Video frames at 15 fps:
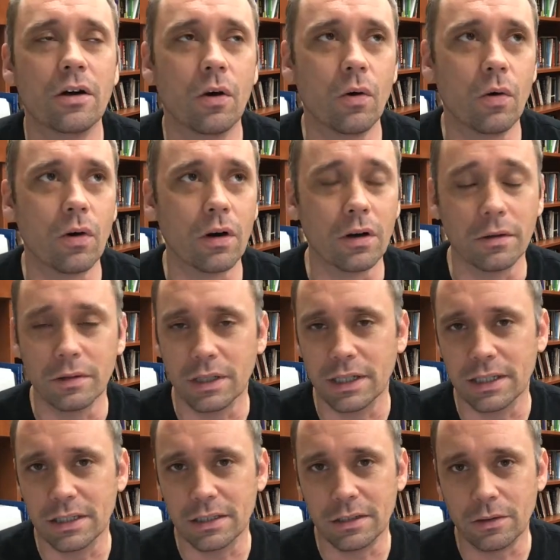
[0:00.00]

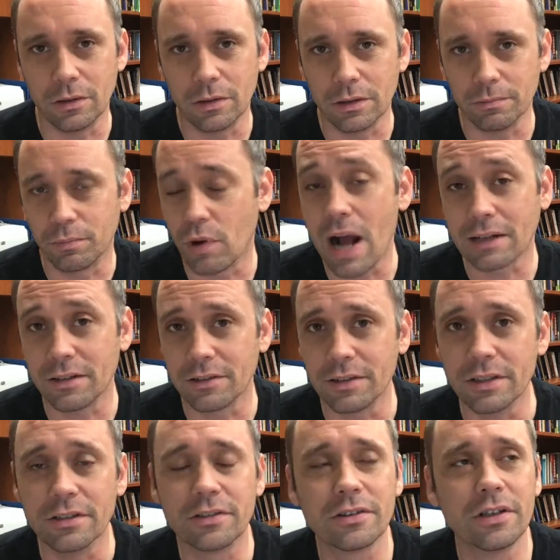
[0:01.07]
Or
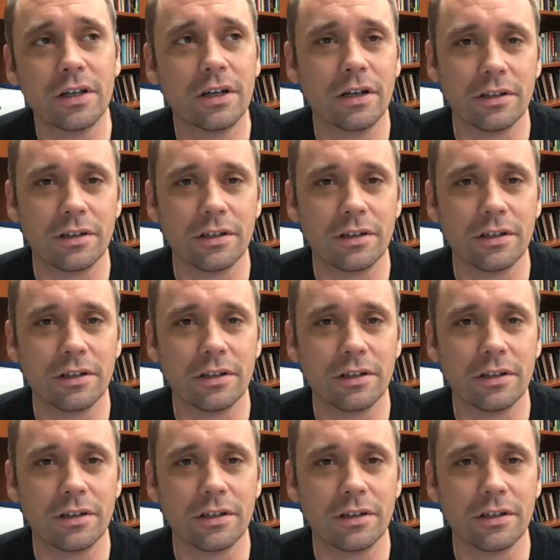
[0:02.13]
practices,